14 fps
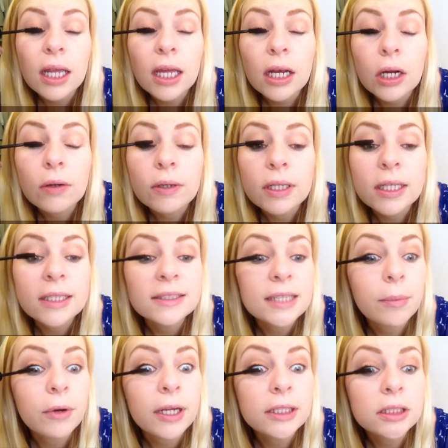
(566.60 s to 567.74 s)
and it really
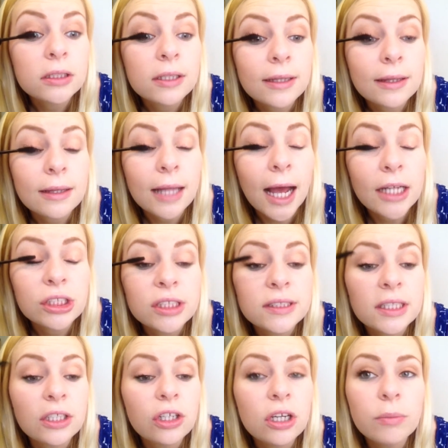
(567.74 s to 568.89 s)
separates your
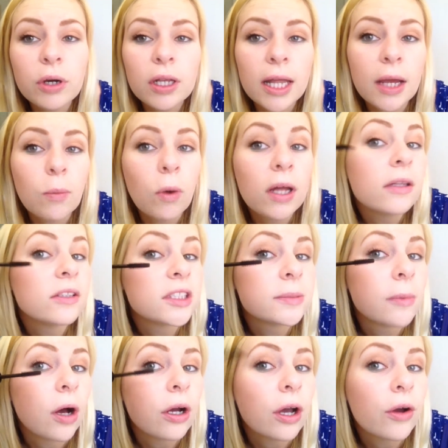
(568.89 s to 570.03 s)
lashes. And you can put like one
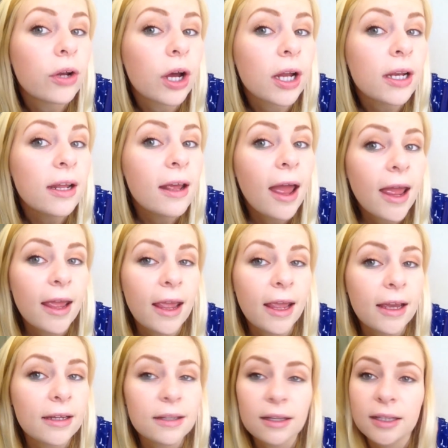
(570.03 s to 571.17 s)
small coat on,
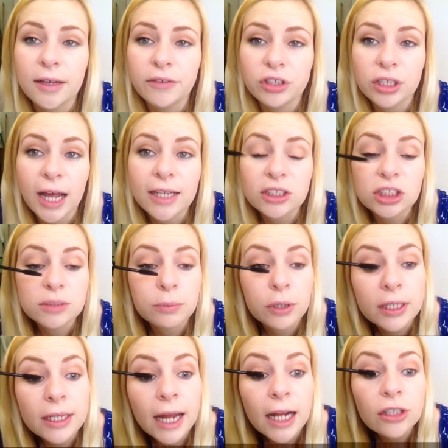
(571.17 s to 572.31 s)
and it leaves your lashes
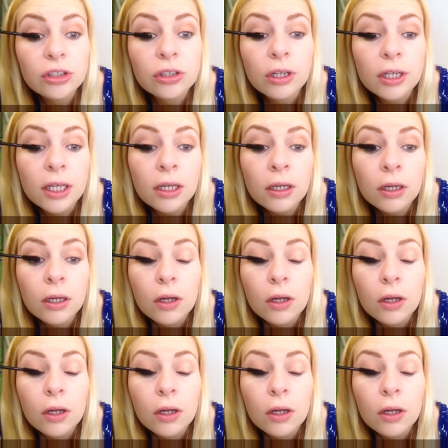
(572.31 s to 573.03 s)
pretty natural looking.